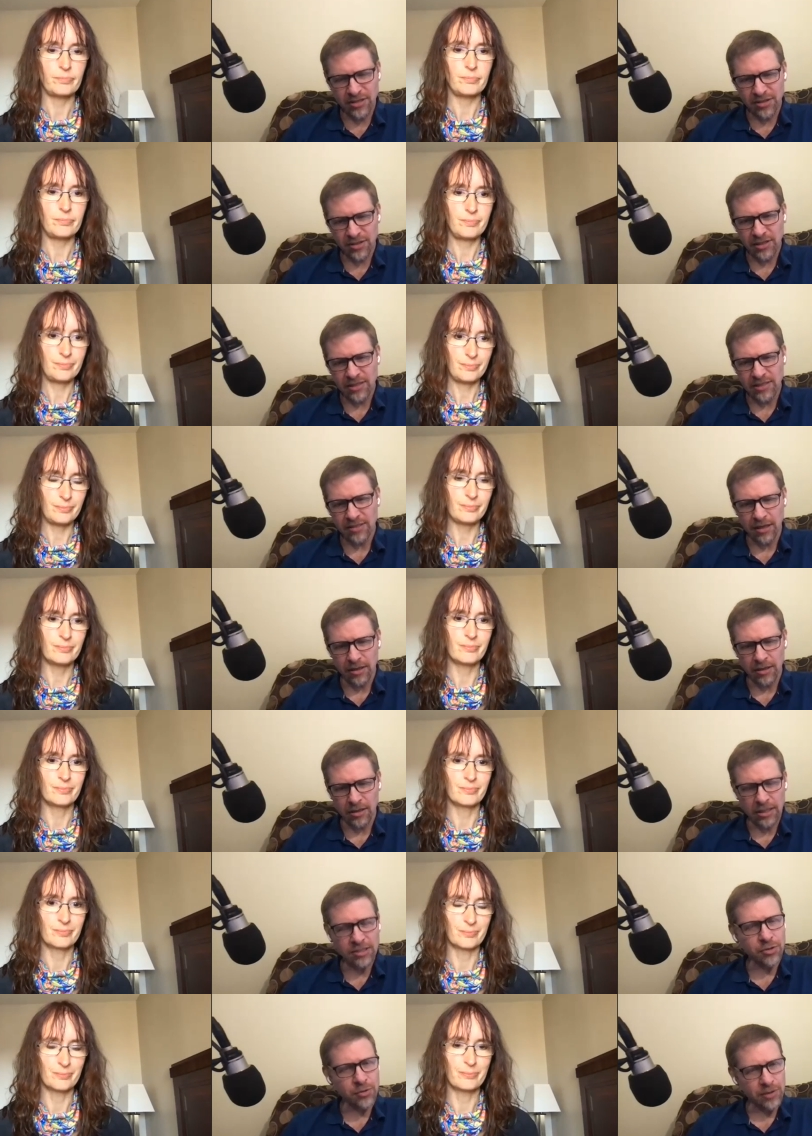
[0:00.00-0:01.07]
Speaker 1: these uh,
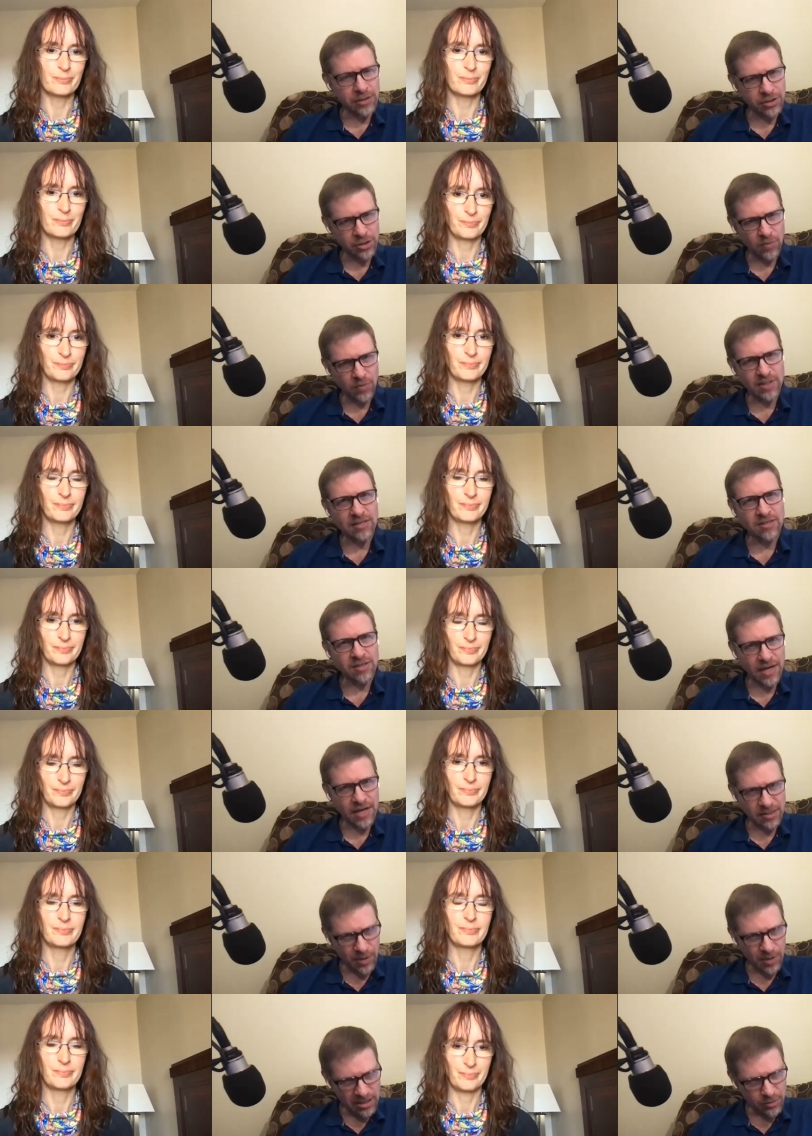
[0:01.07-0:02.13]
glycerin soaps. That's the
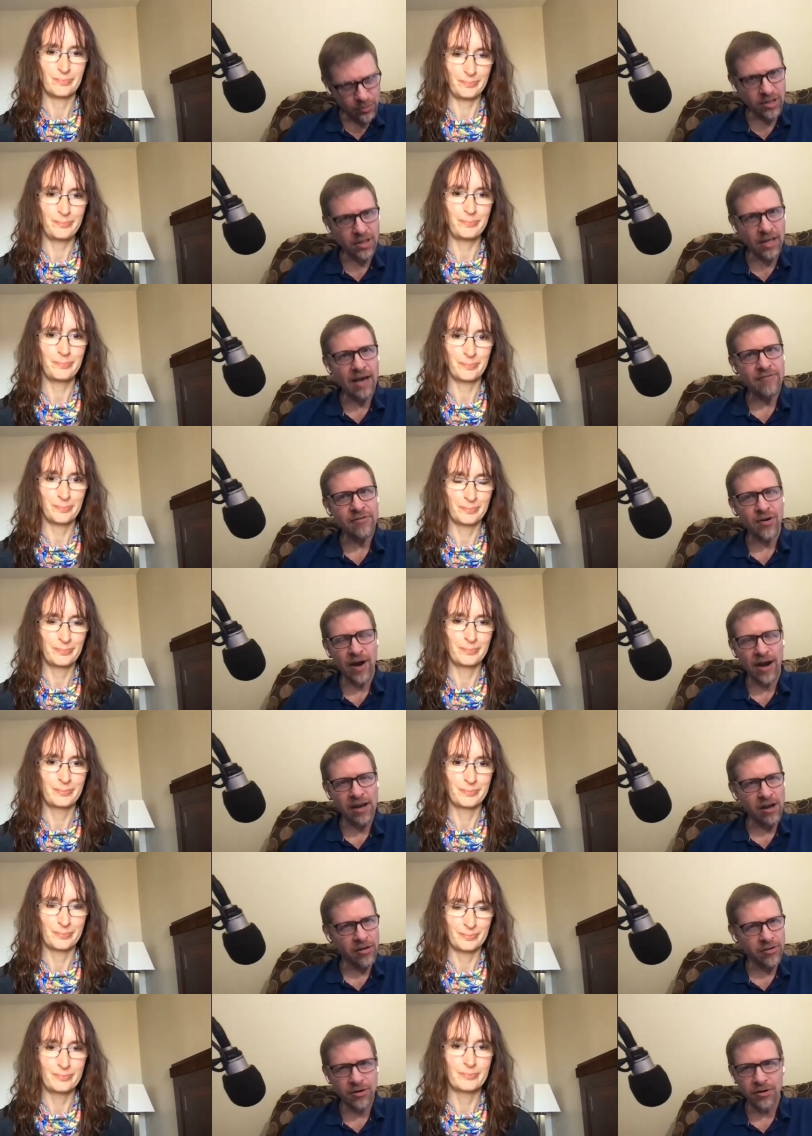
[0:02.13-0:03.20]
next project with mm-hmm. lavender. Any
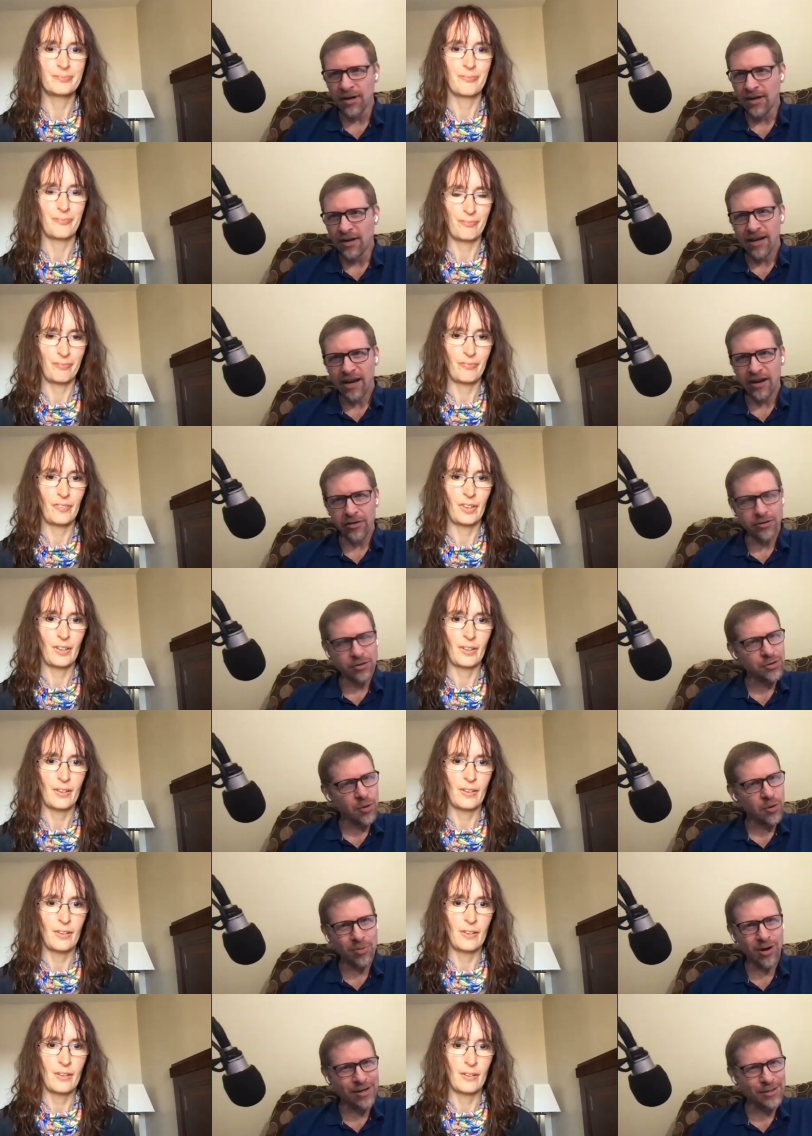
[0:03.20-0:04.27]
other any other
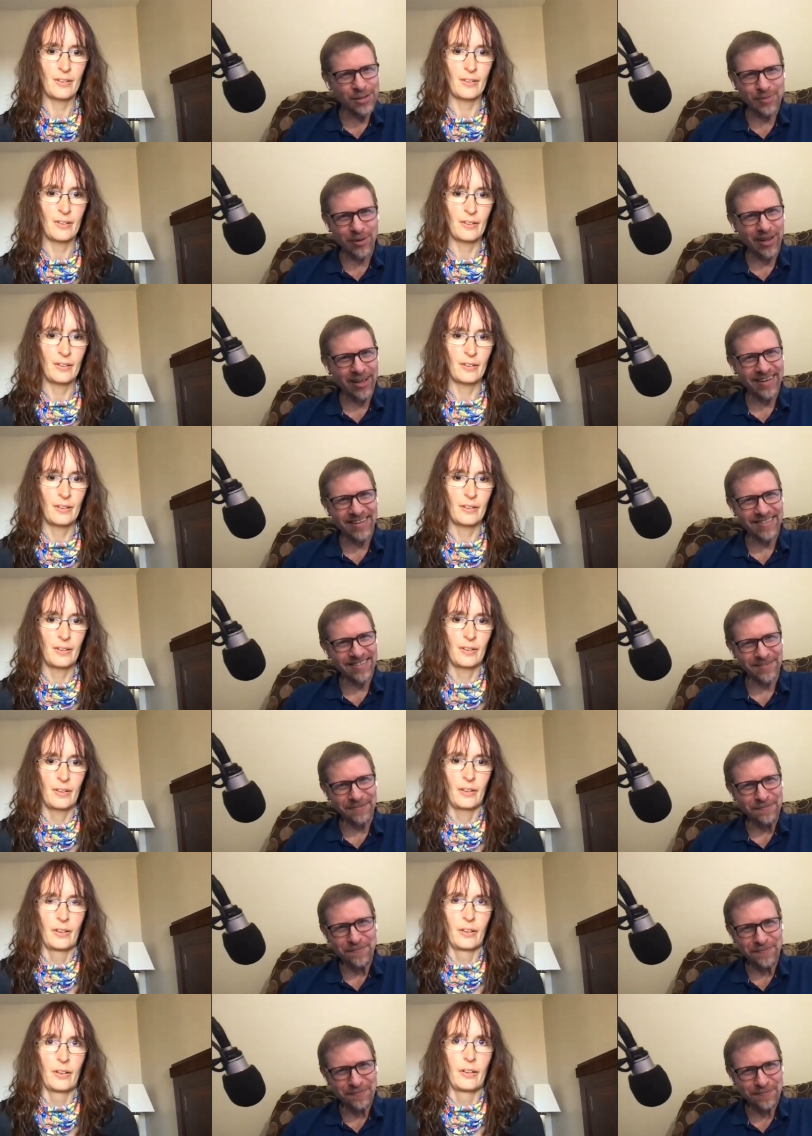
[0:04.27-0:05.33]
soap projects planned?
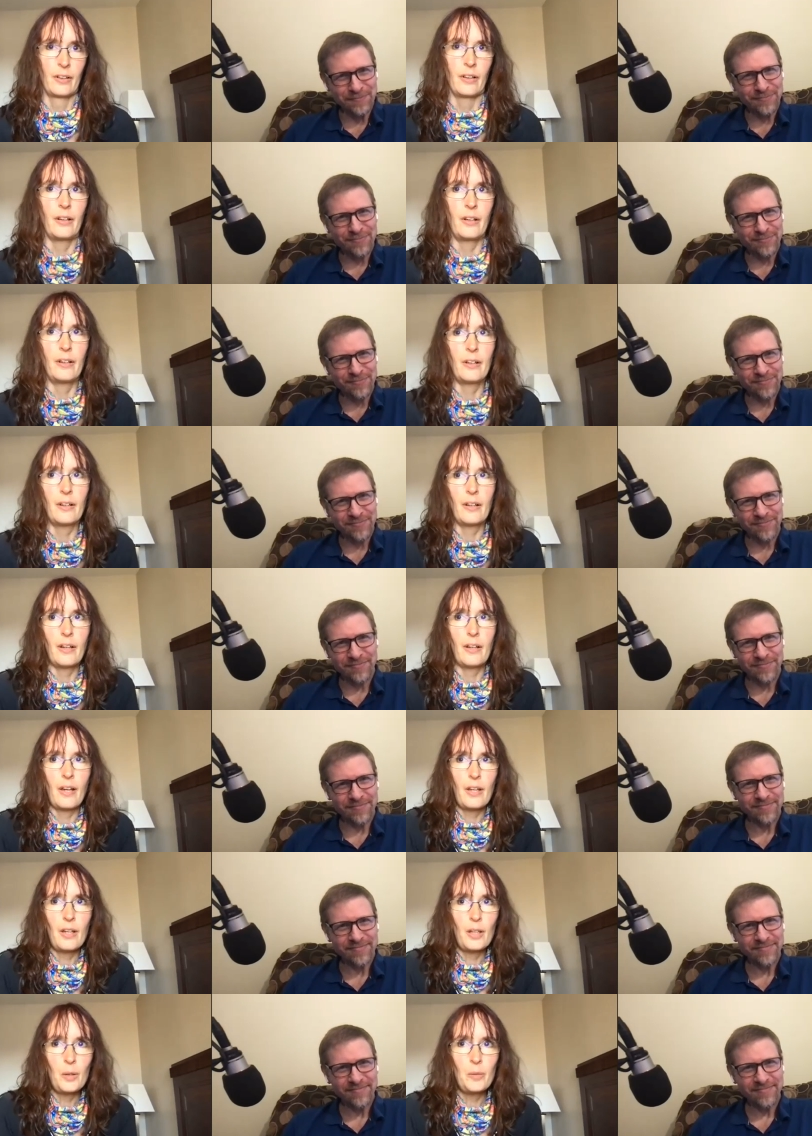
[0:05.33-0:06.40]

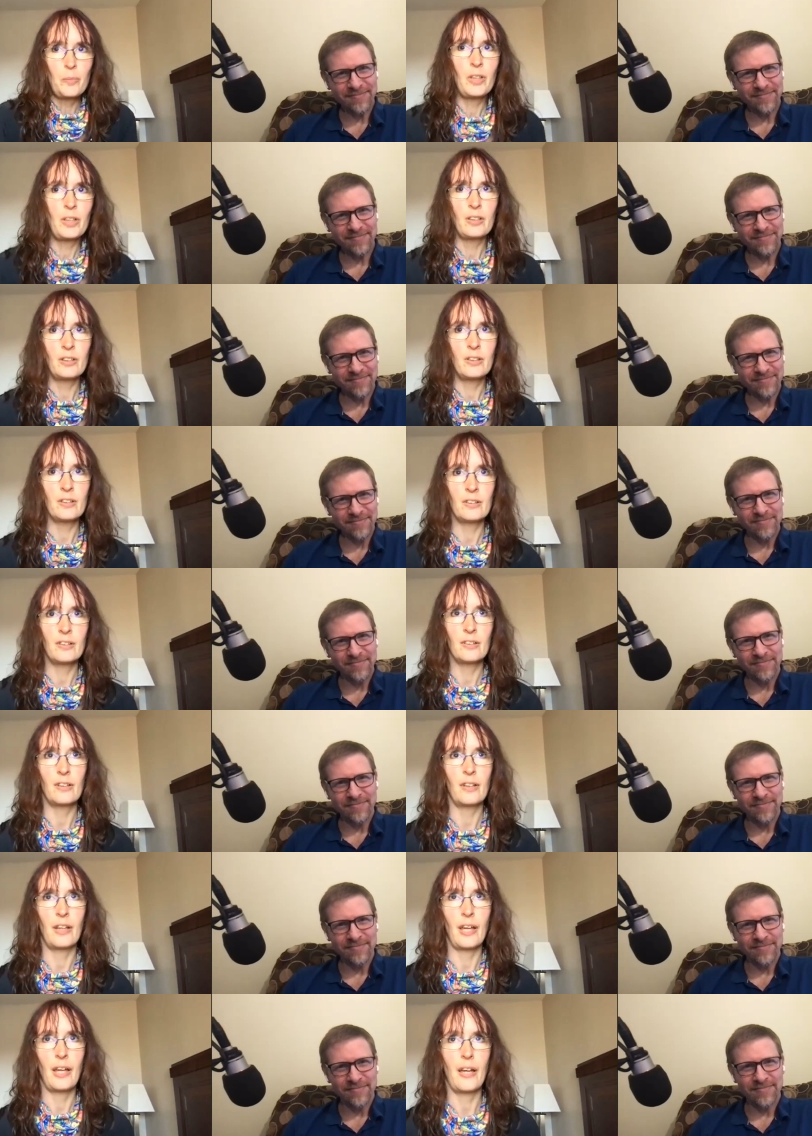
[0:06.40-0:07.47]
Speaker 2: Um, I'm
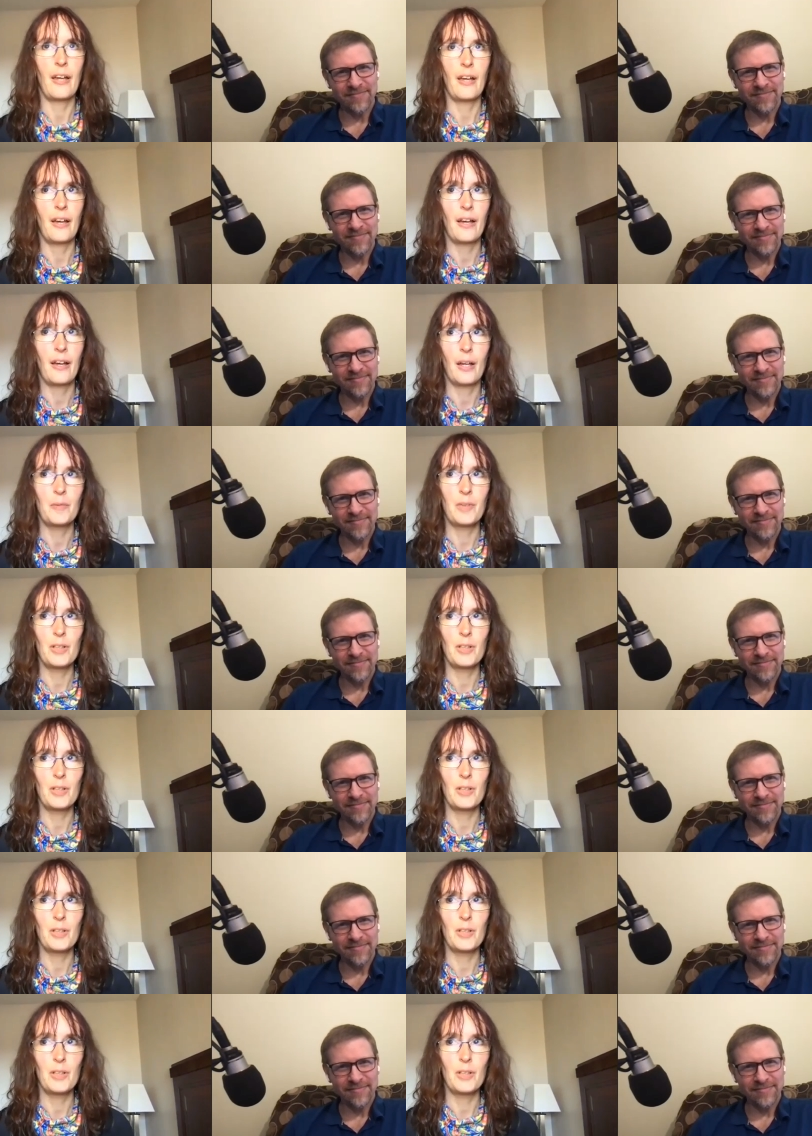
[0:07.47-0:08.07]
not